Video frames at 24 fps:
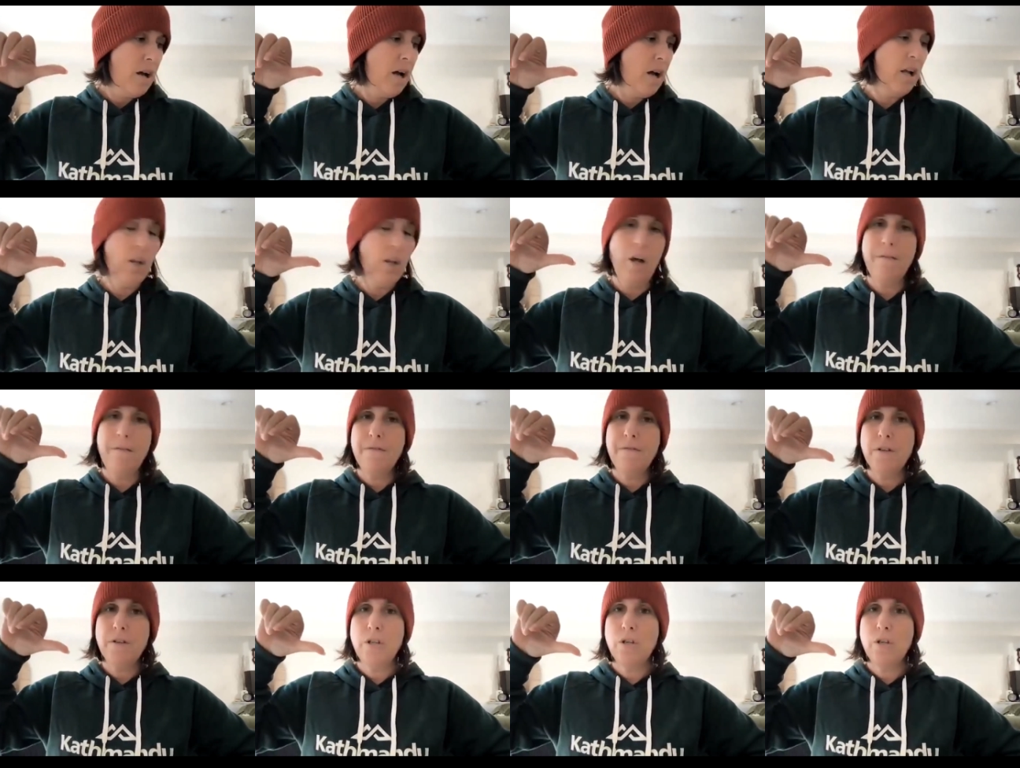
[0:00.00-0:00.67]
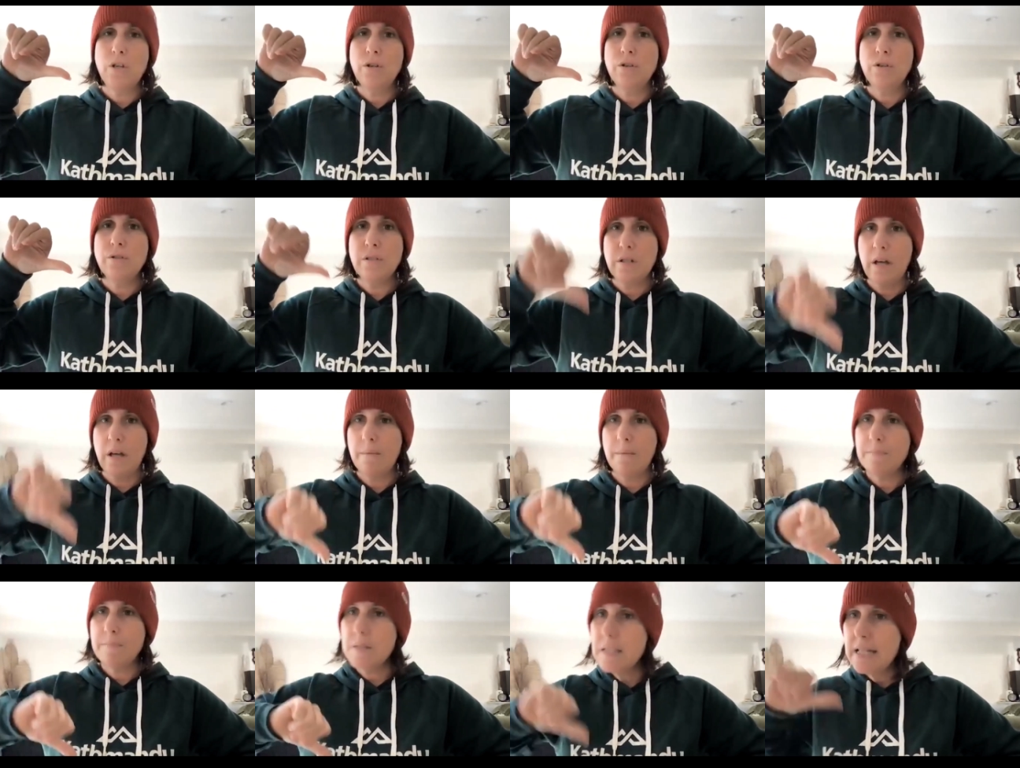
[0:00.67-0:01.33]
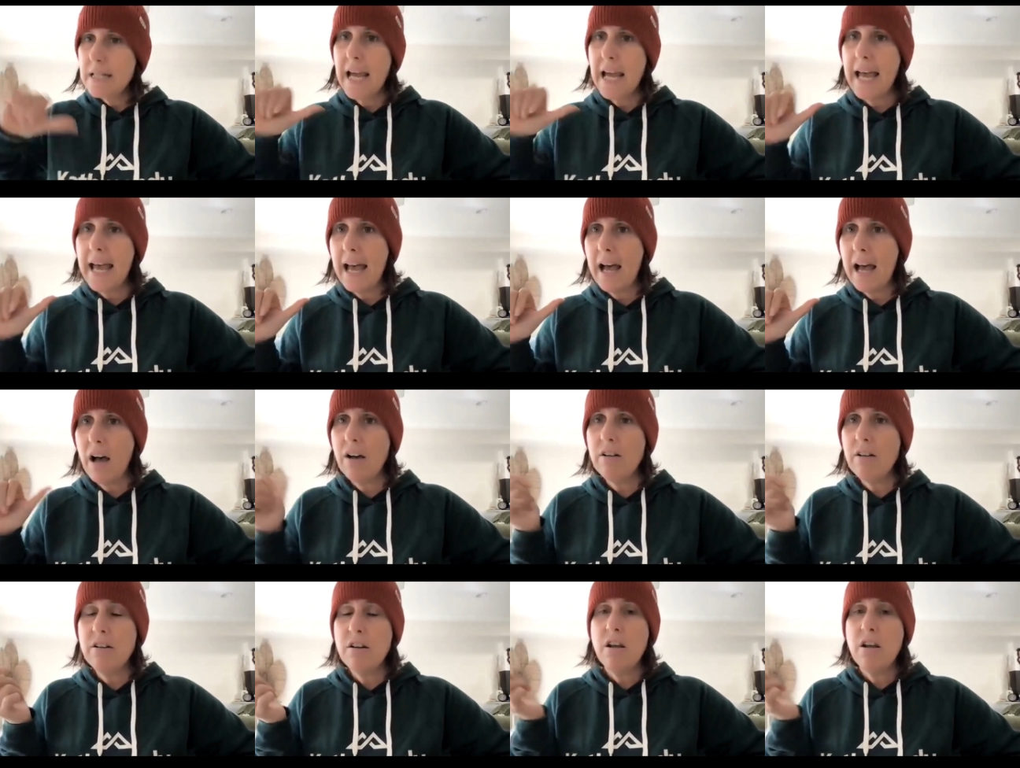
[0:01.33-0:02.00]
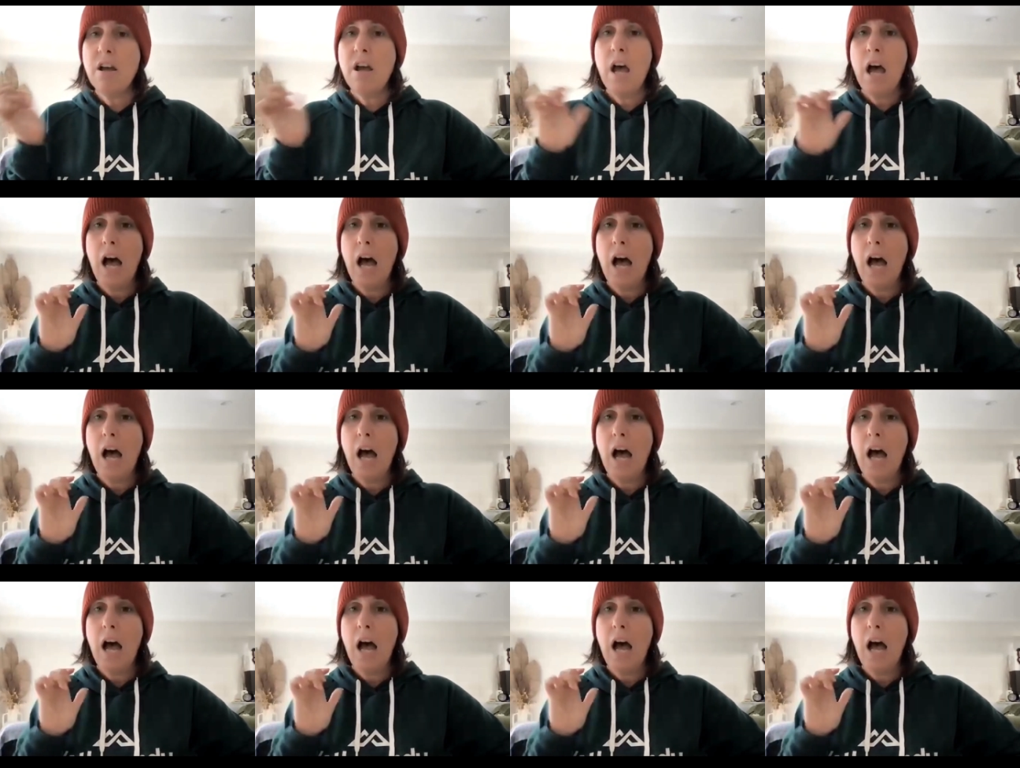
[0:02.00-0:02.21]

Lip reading: I'll often use thumbs down.